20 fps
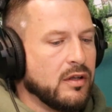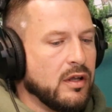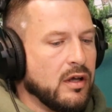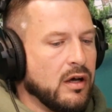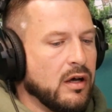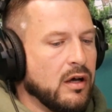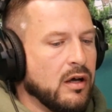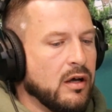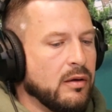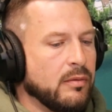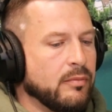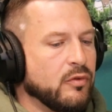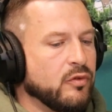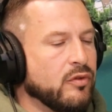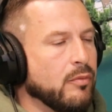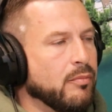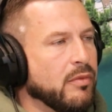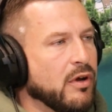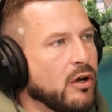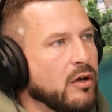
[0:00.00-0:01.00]
at
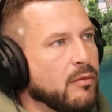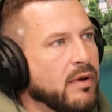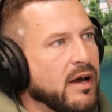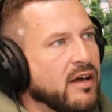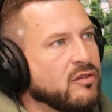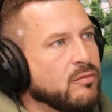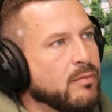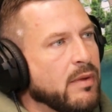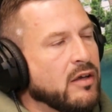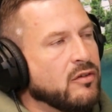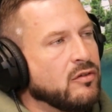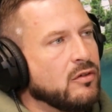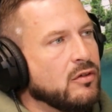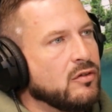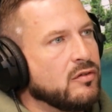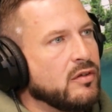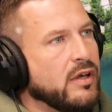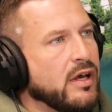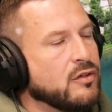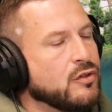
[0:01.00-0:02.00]
the Barrie Bass
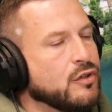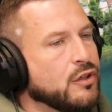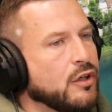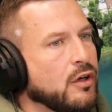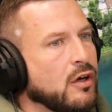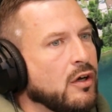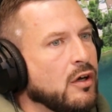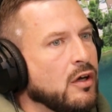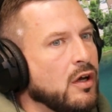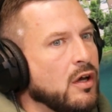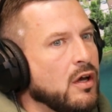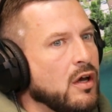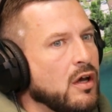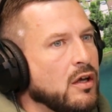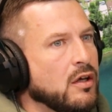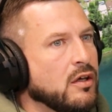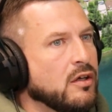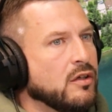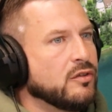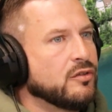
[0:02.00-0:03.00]
Masters last year.
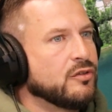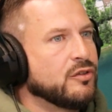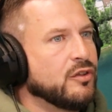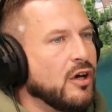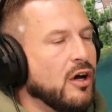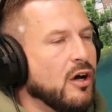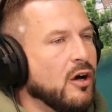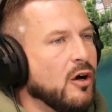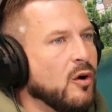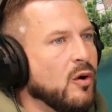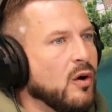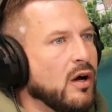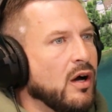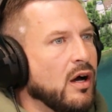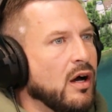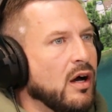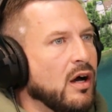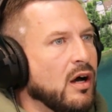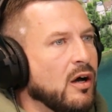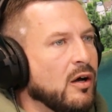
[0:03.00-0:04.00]
So
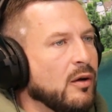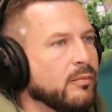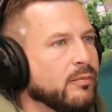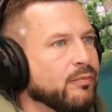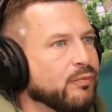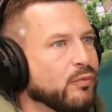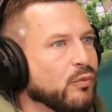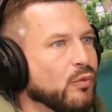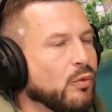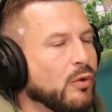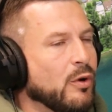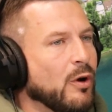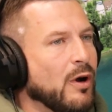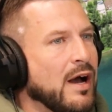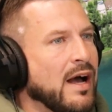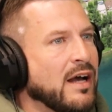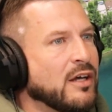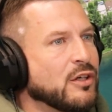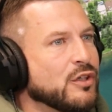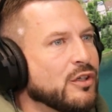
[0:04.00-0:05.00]
we were
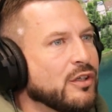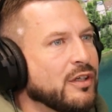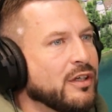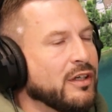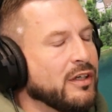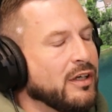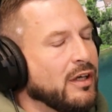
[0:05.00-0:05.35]
actually...